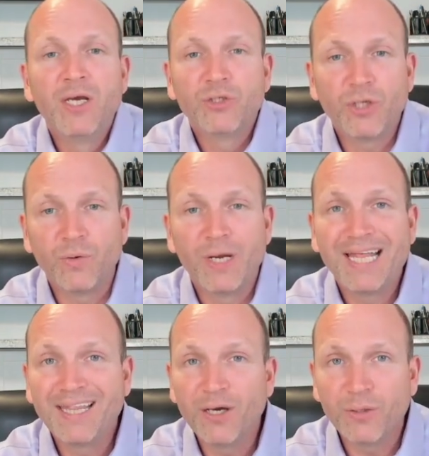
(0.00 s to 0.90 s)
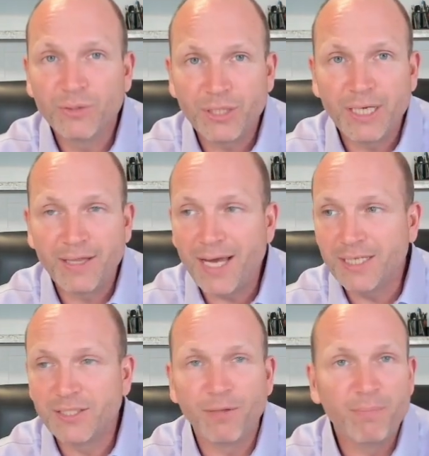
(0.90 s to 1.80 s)
So that
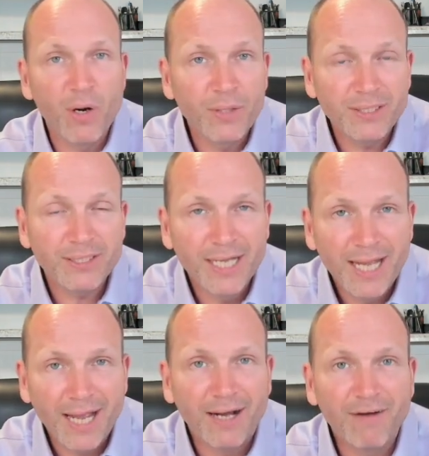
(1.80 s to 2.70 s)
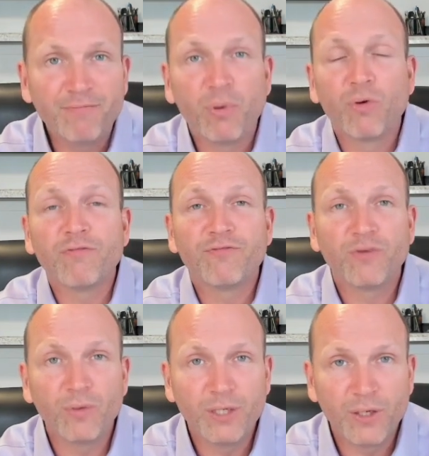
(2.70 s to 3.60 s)
is the bonus of
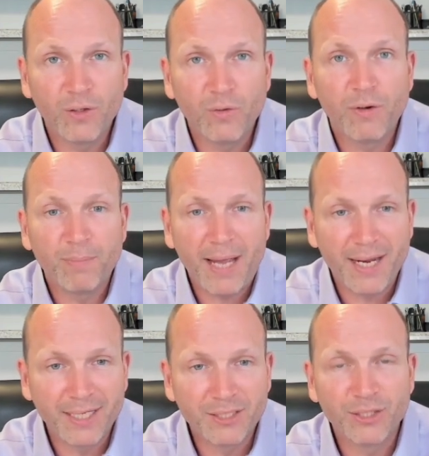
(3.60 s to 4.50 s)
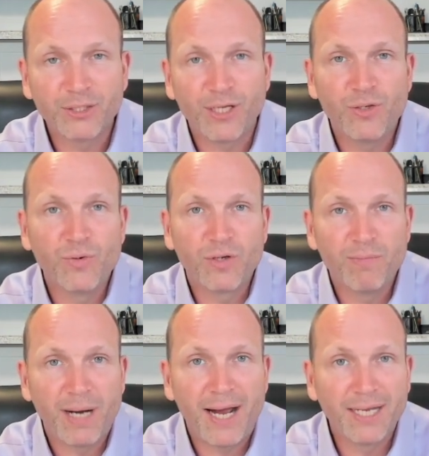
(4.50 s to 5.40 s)
portfolio packages that you
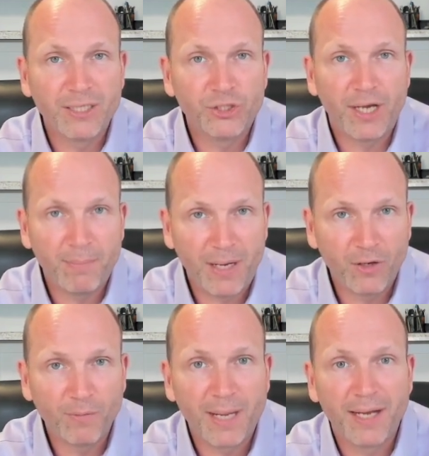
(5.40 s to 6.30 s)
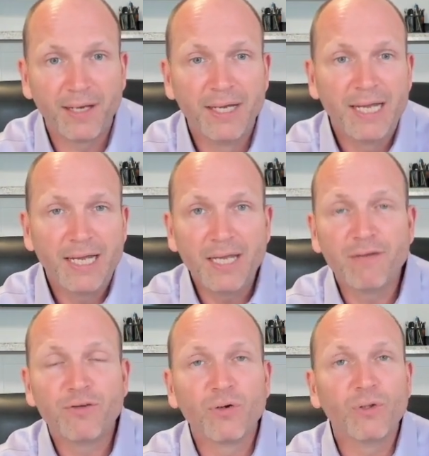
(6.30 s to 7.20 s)
can buy in Champaign Urbana
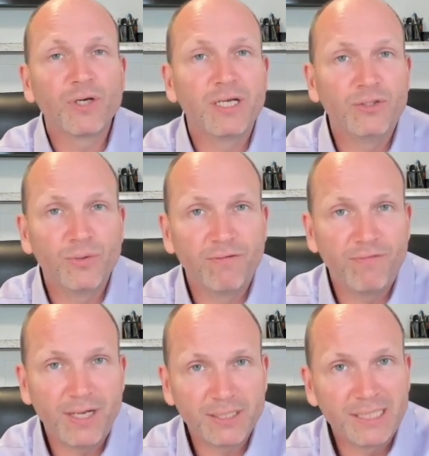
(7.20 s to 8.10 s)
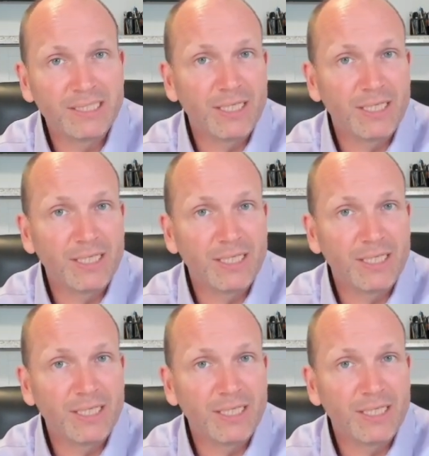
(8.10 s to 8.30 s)
if you're looking to invest in